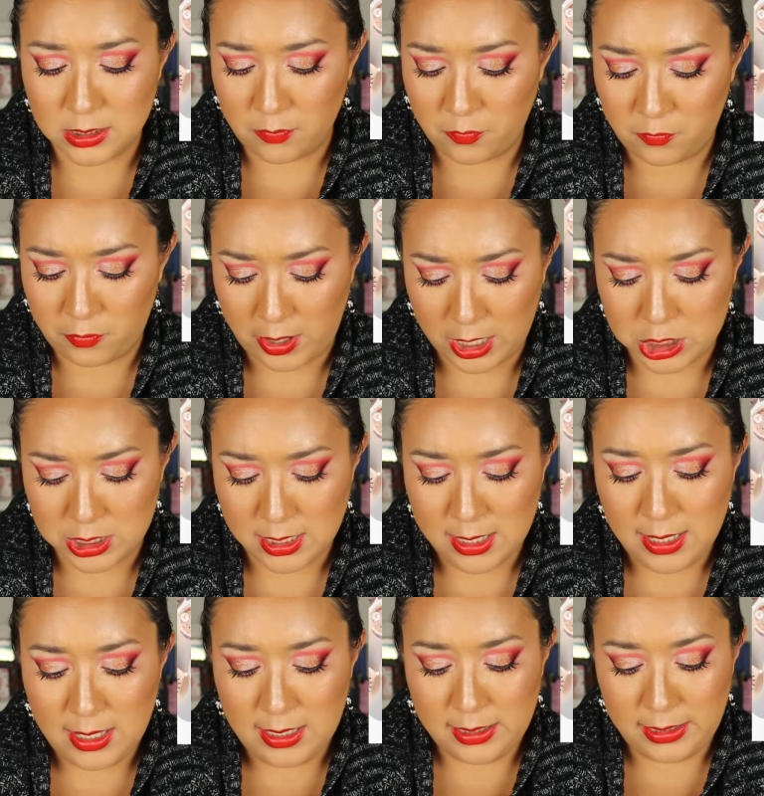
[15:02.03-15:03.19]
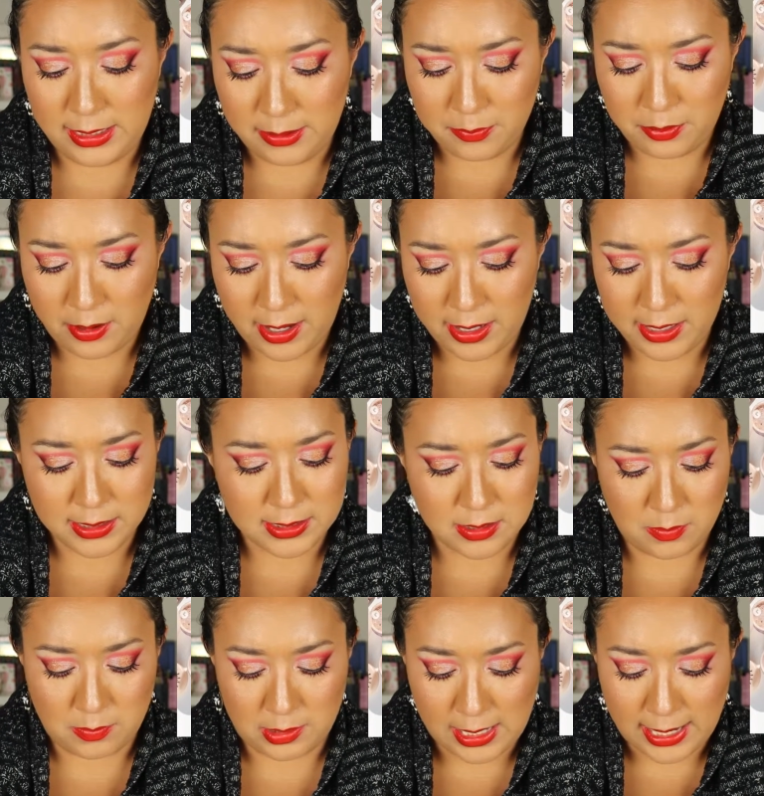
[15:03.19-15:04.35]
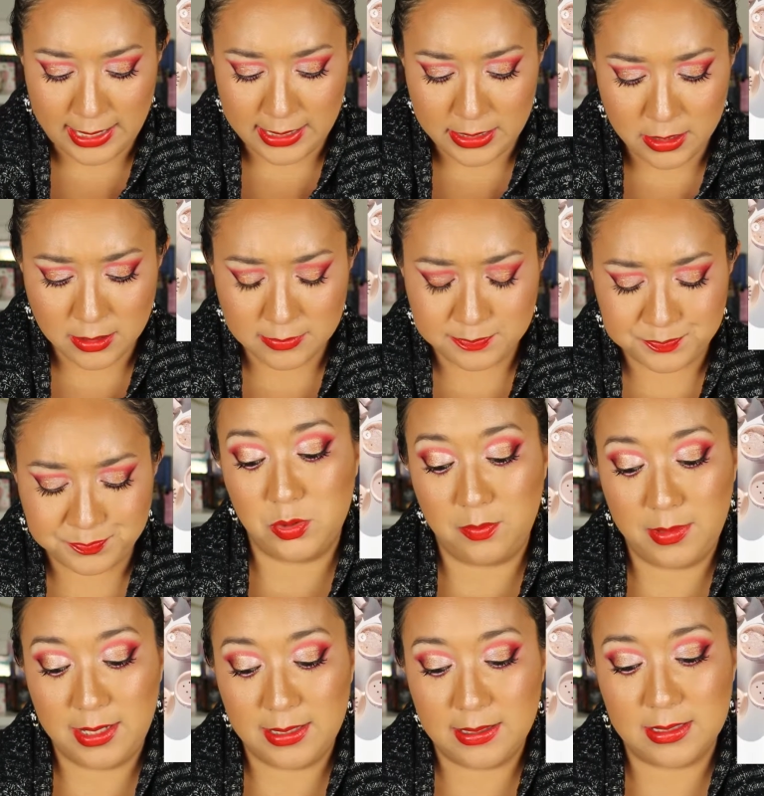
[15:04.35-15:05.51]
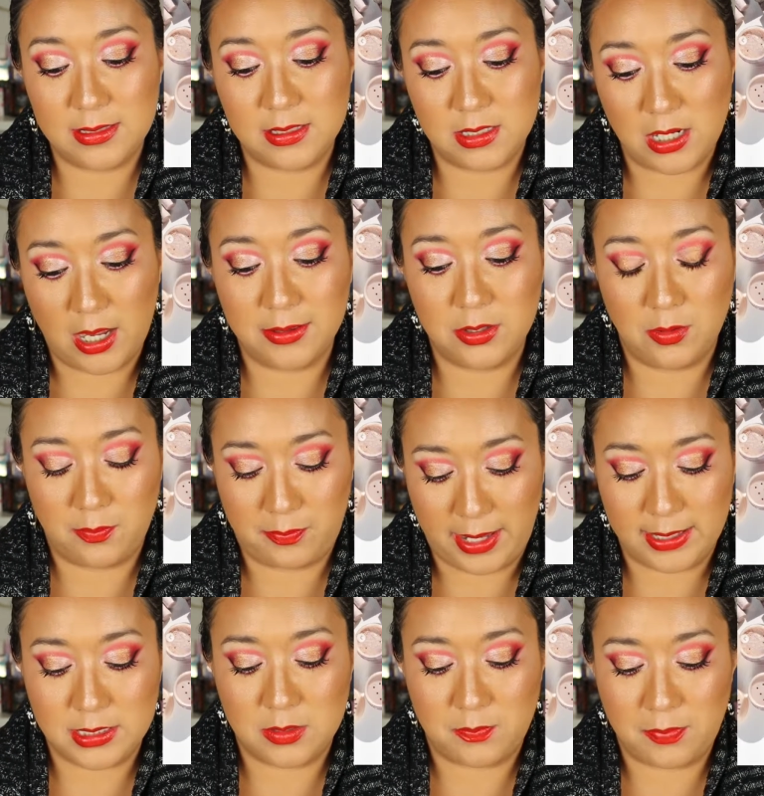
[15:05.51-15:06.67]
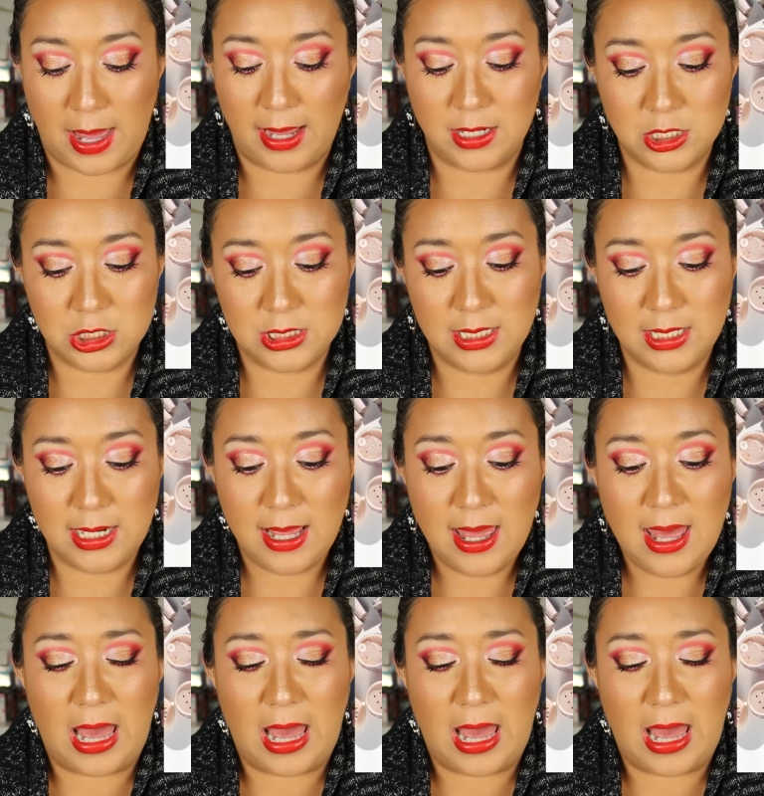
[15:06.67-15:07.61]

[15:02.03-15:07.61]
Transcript: some fresh lip products, some liner. To me, this is not their best packaging.